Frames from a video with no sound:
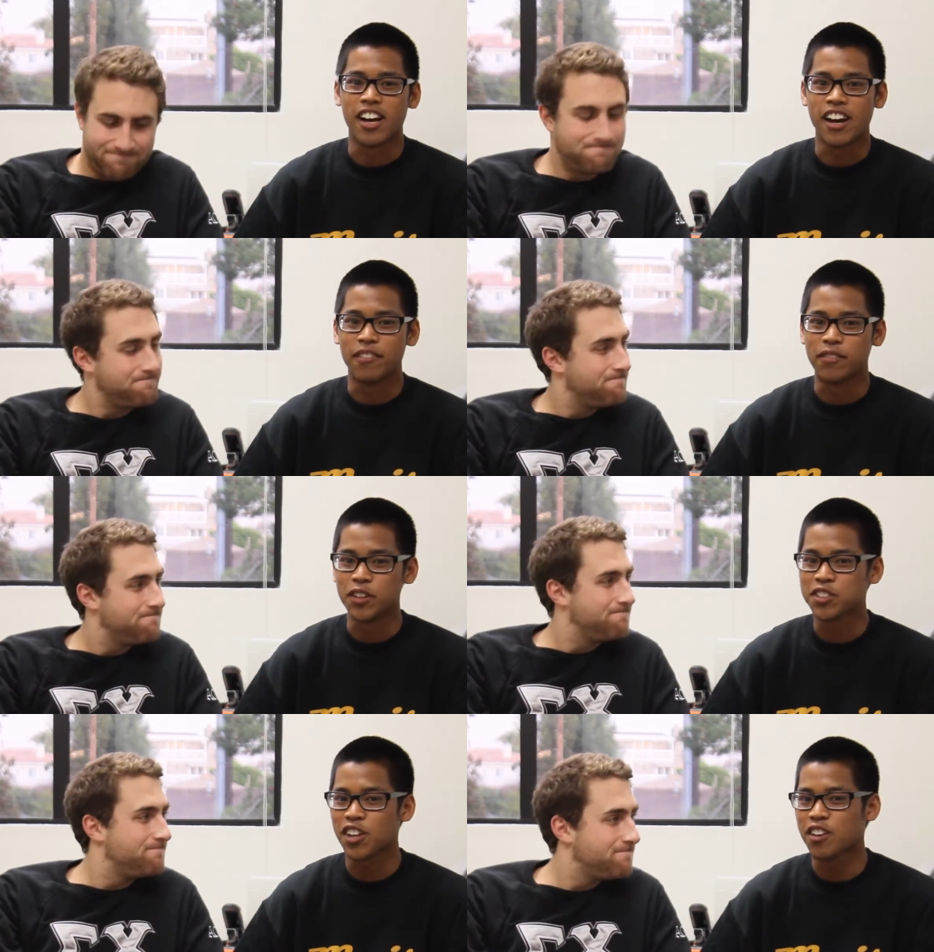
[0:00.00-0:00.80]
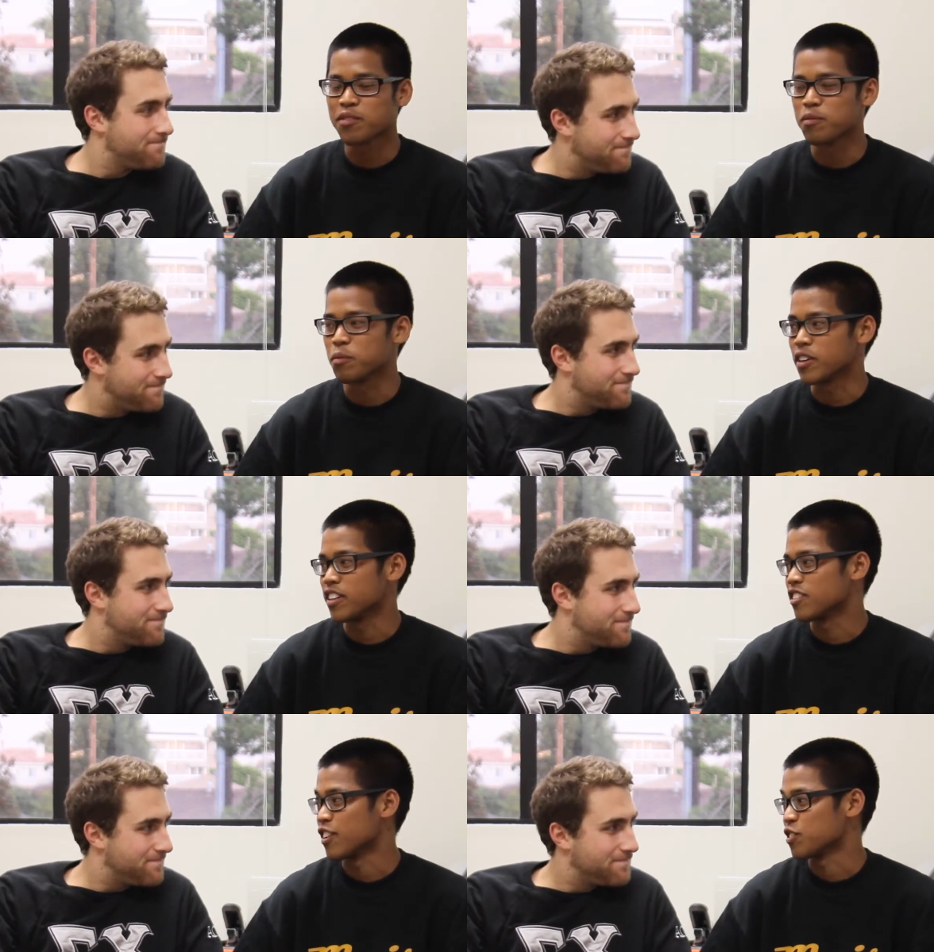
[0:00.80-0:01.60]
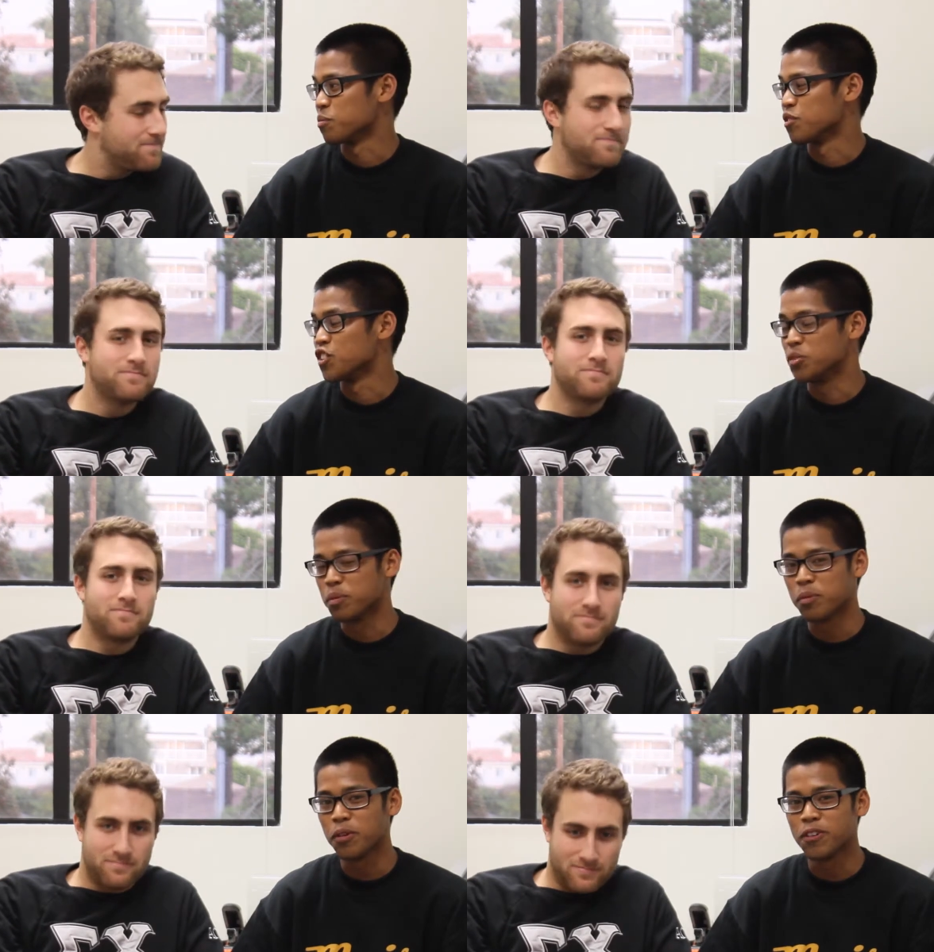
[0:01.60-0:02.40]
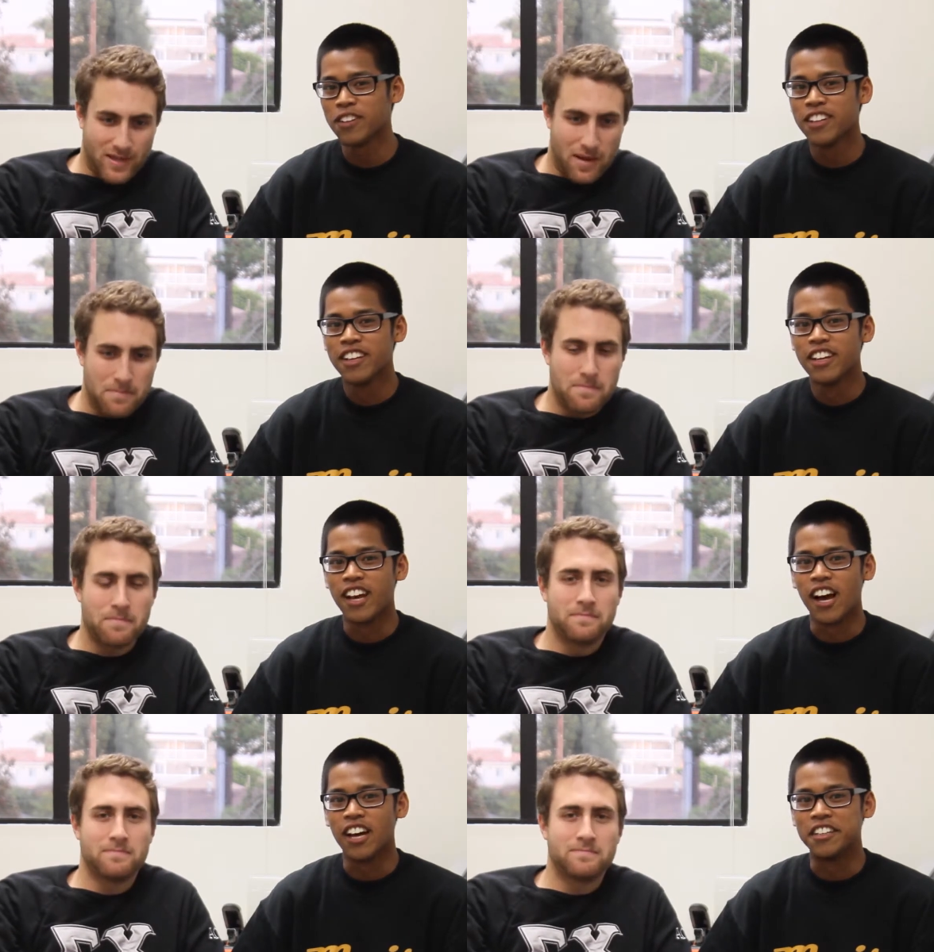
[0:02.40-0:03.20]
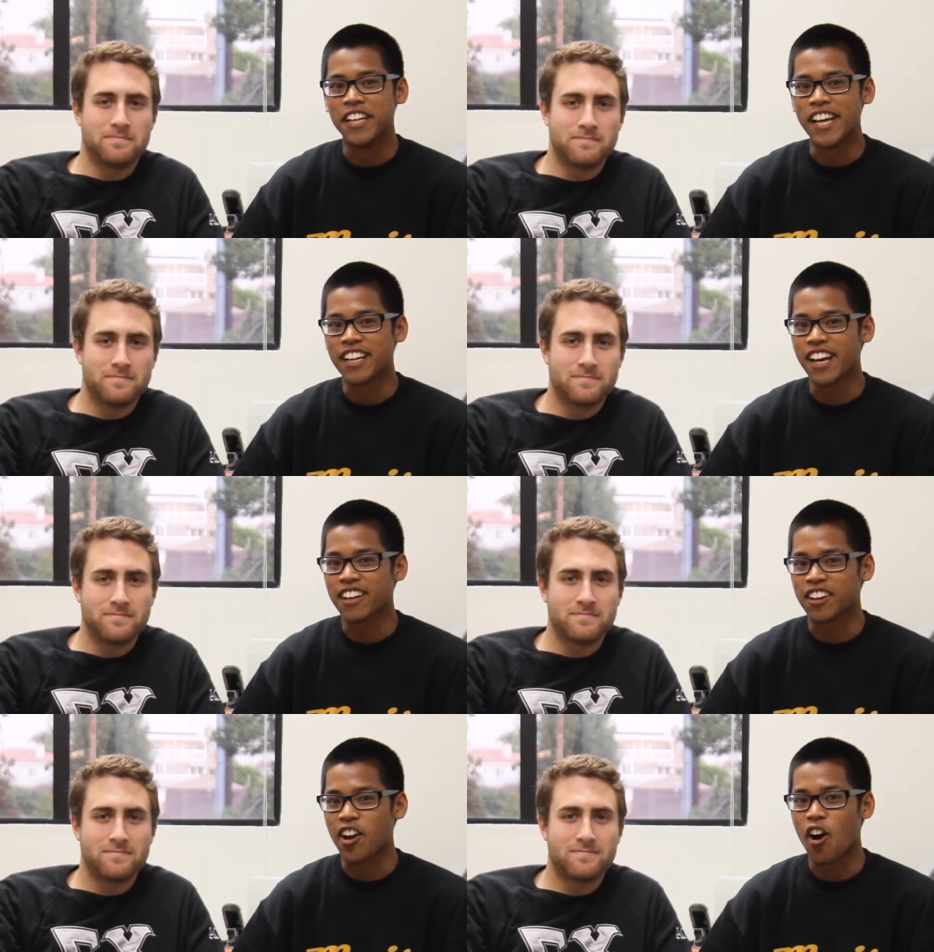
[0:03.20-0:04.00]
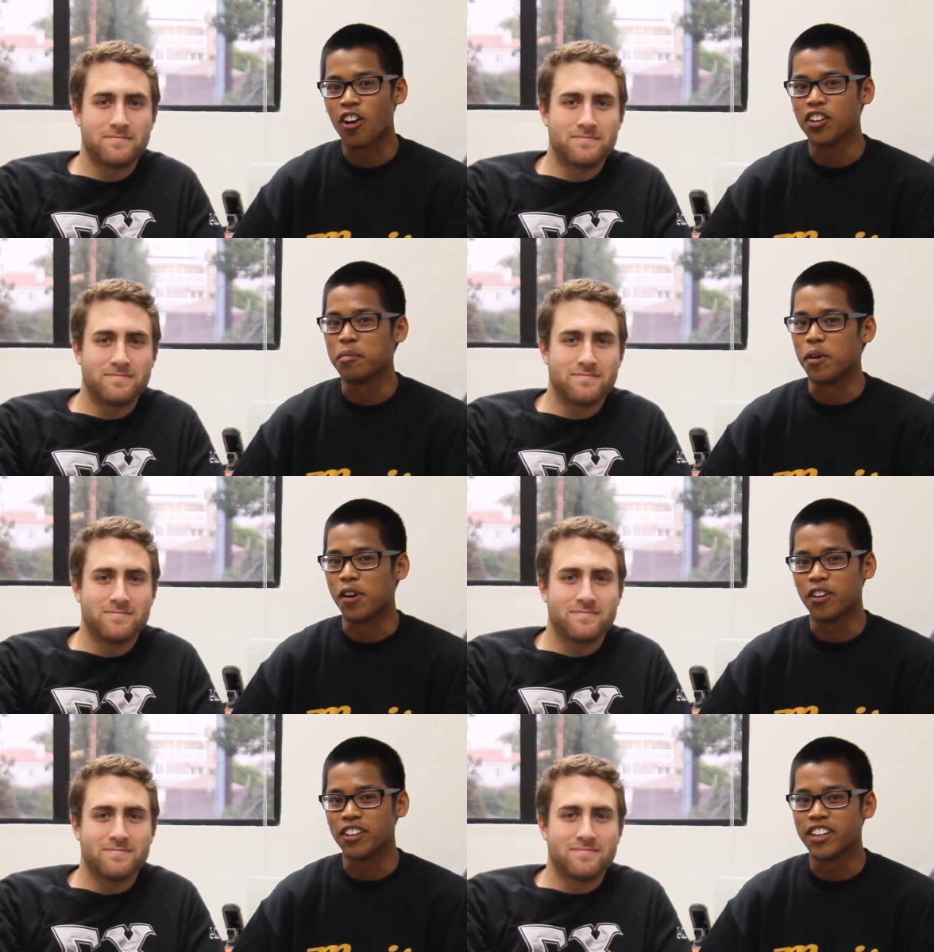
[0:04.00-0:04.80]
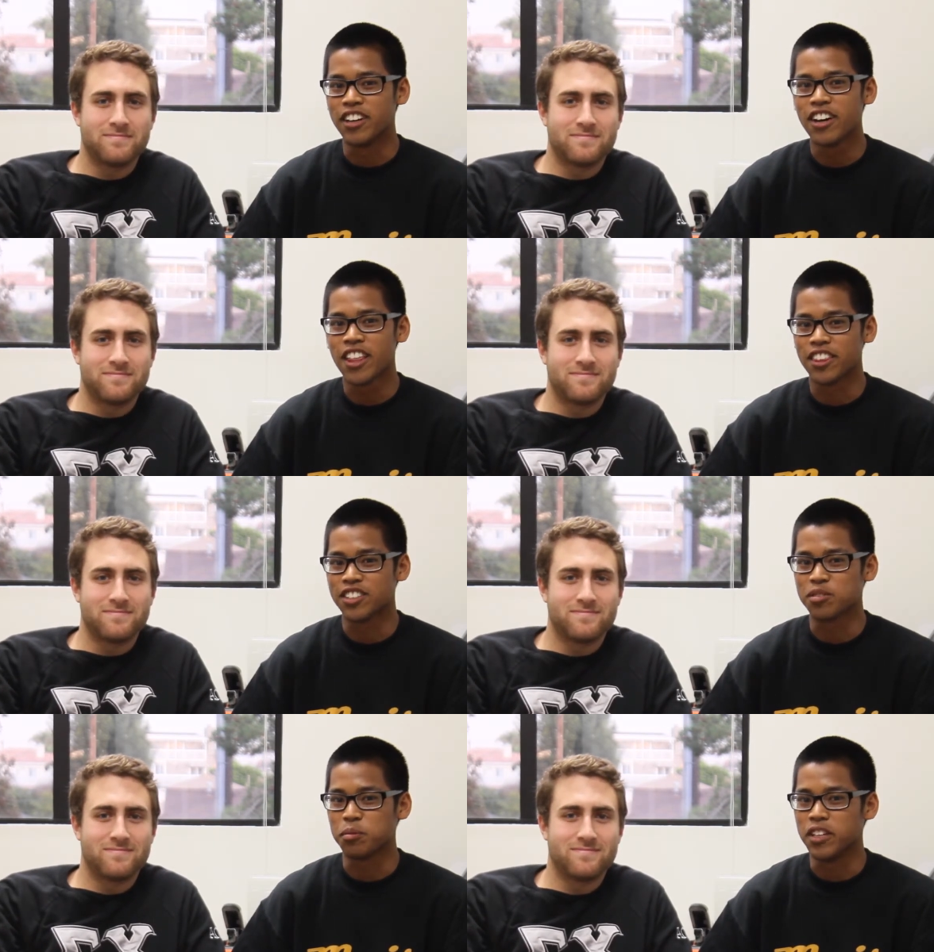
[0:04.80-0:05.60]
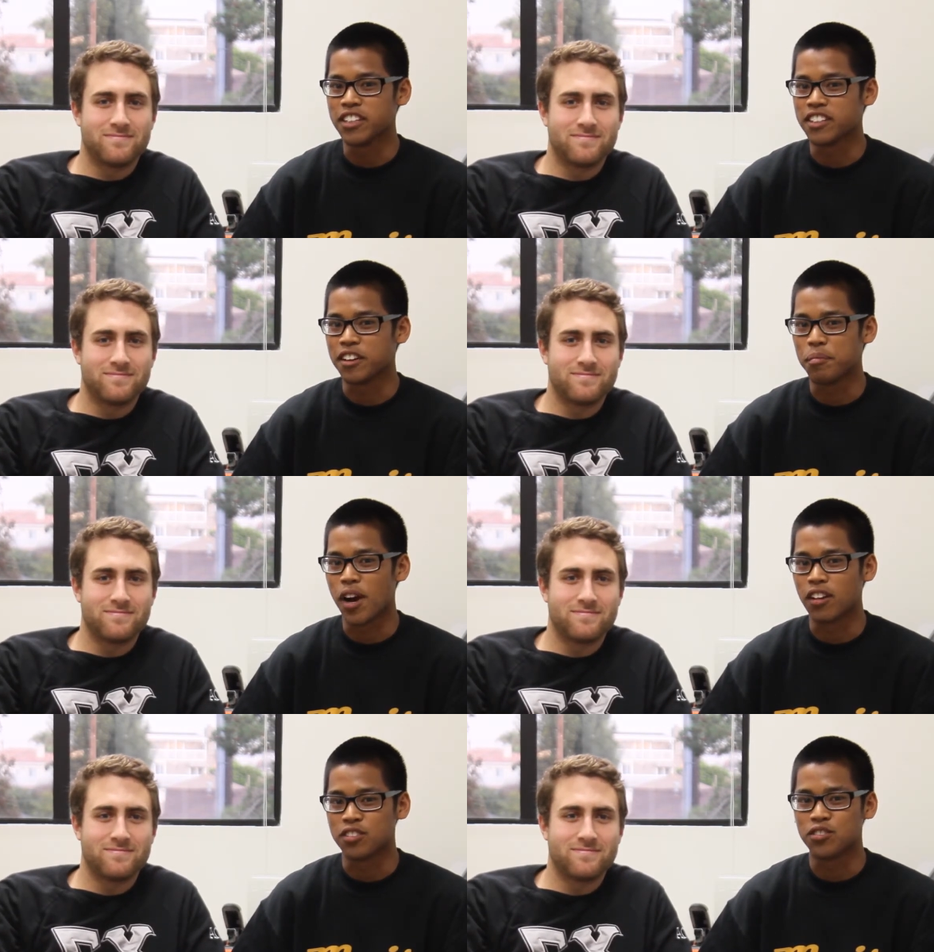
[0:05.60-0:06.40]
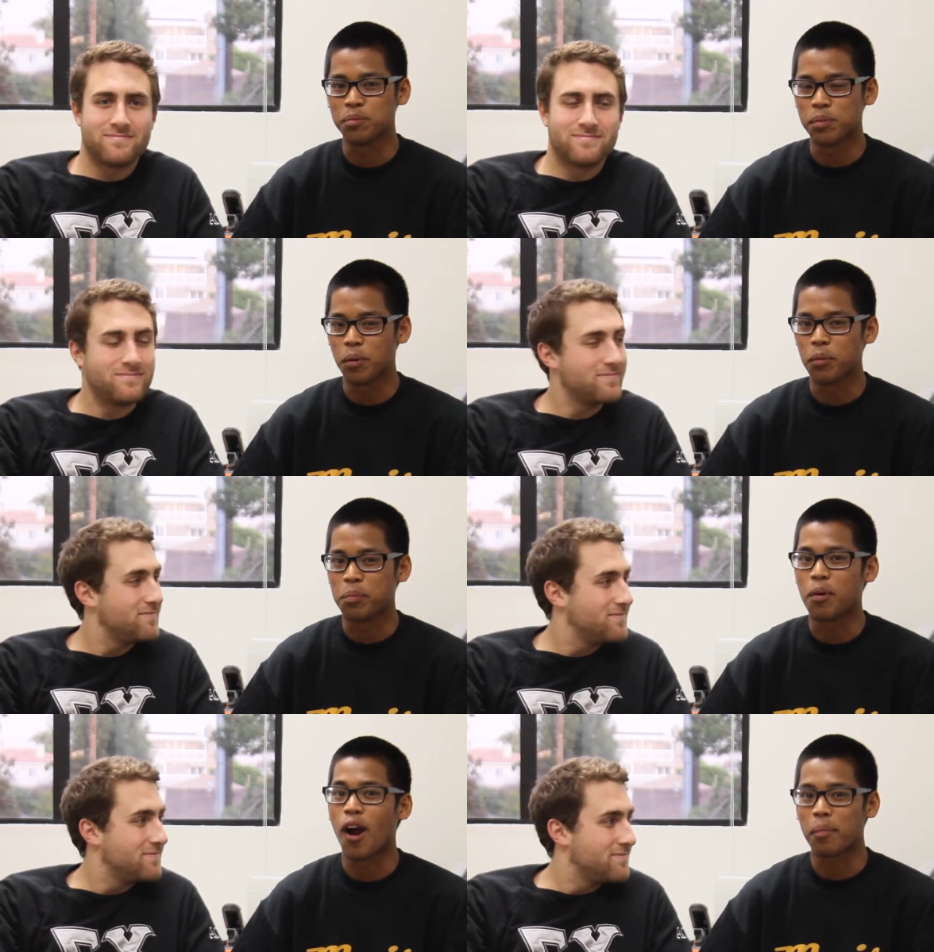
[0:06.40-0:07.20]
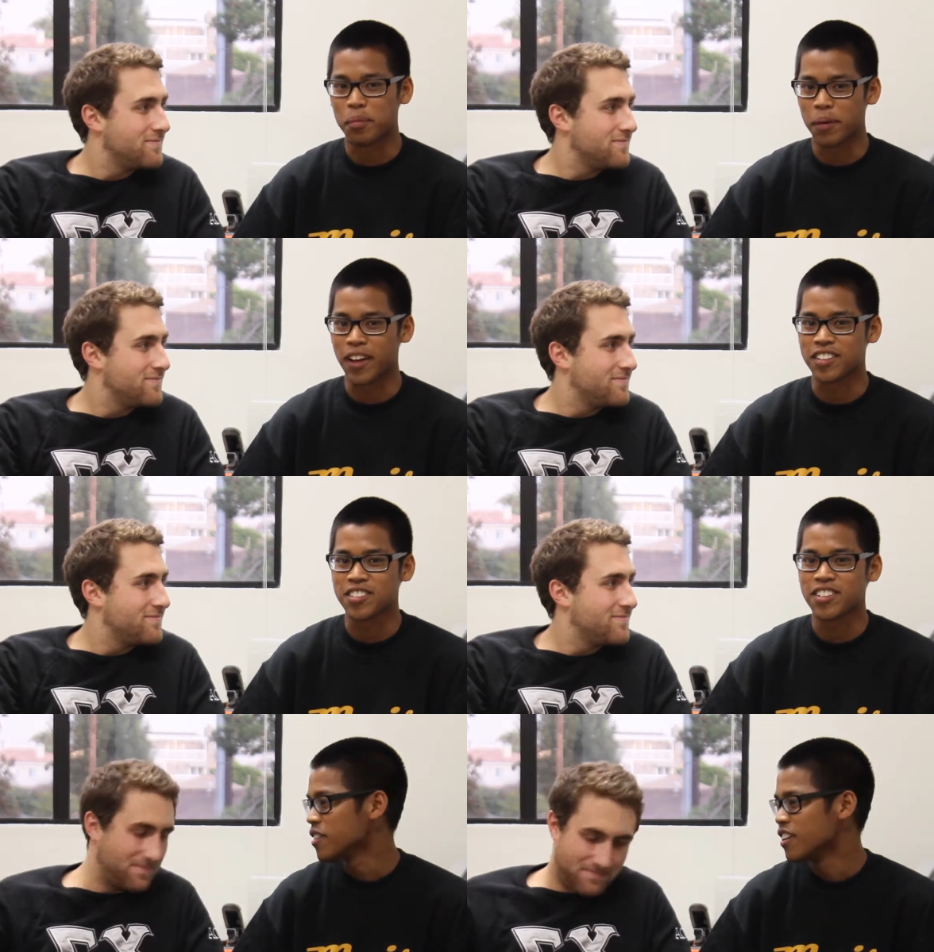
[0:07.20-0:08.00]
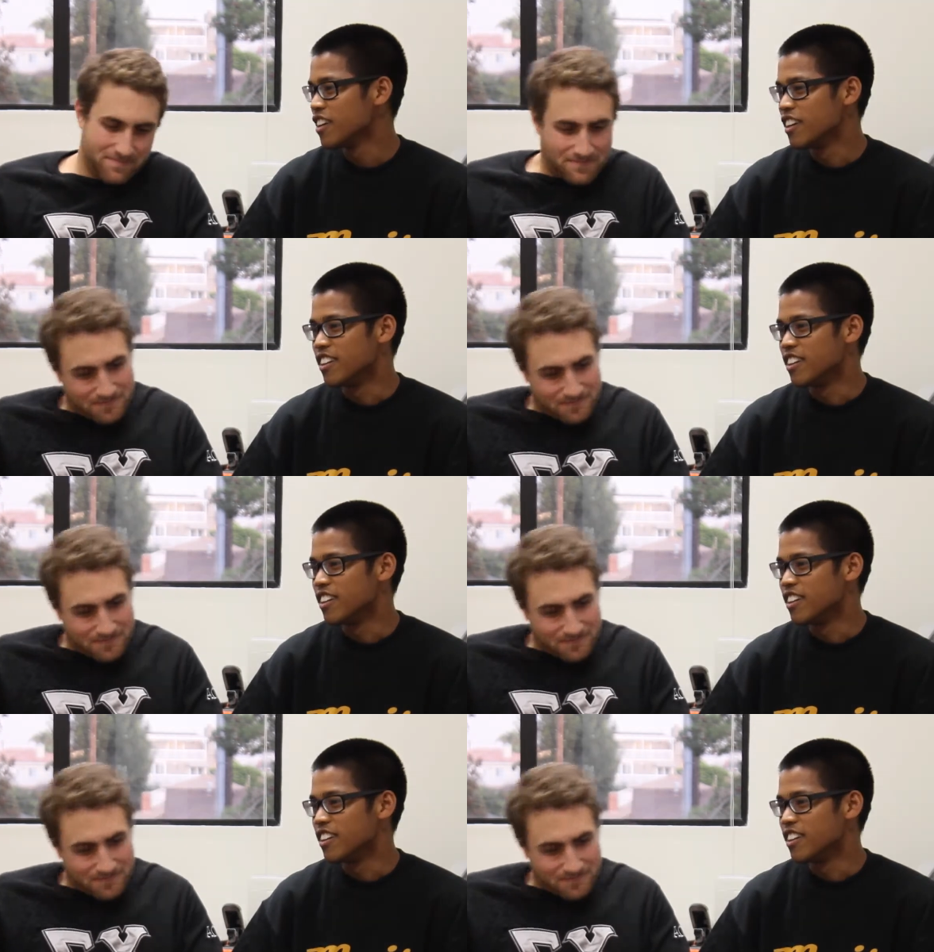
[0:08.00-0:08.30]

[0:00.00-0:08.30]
Speaker 1: Uh, first off, we're going to talk some Super Bowl. Yep. Uh, Dan had a column earlier this week about Super Bowl prop bets. Mm -hmm.